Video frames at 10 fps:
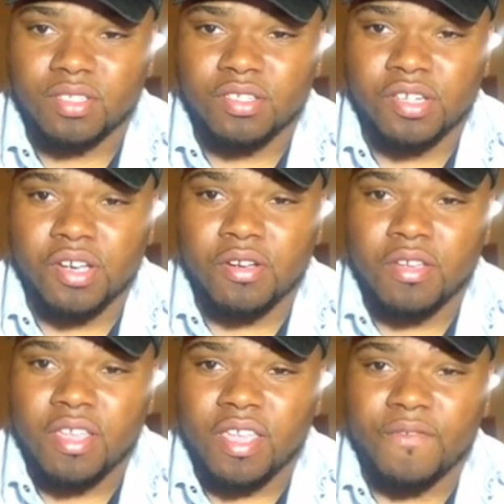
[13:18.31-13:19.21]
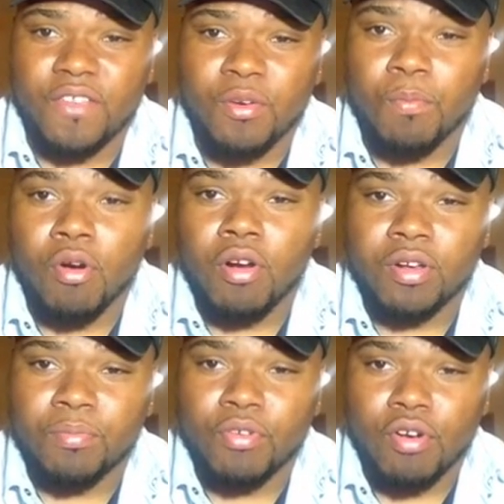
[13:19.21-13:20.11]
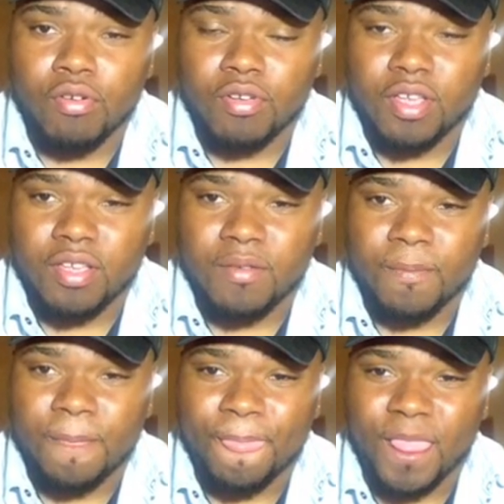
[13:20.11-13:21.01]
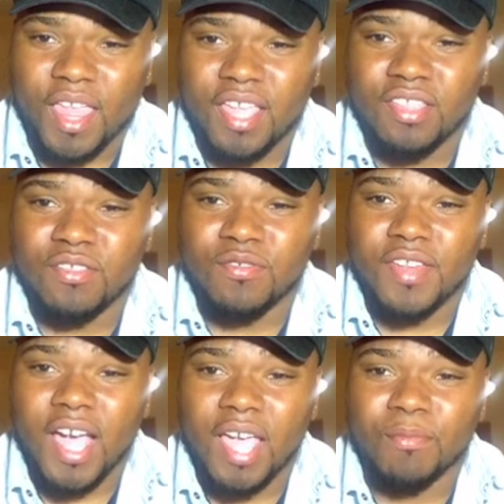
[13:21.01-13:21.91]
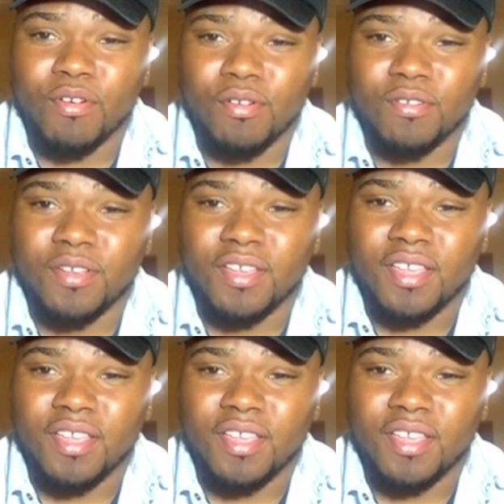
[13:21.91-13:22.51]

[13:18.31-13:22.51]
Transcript: You know, if you're born broke and you die broke,